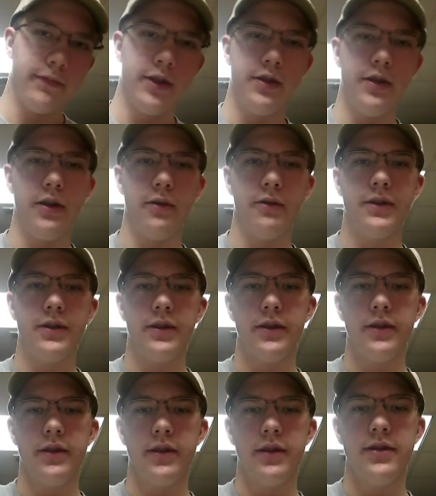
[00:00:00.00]
shoot.
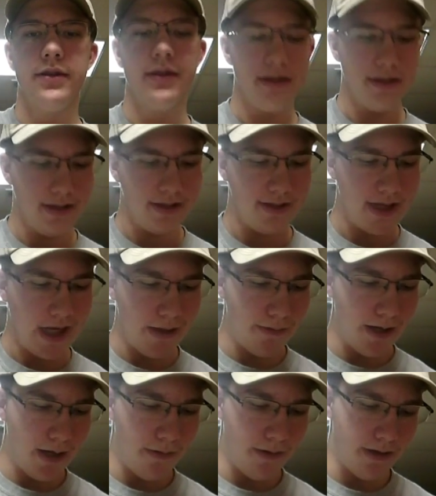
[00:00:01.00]
The same
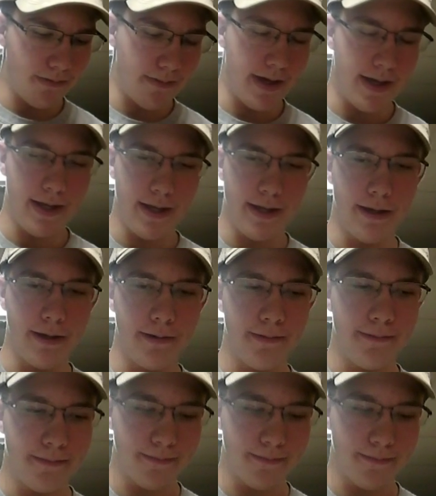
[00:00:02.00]
way with my not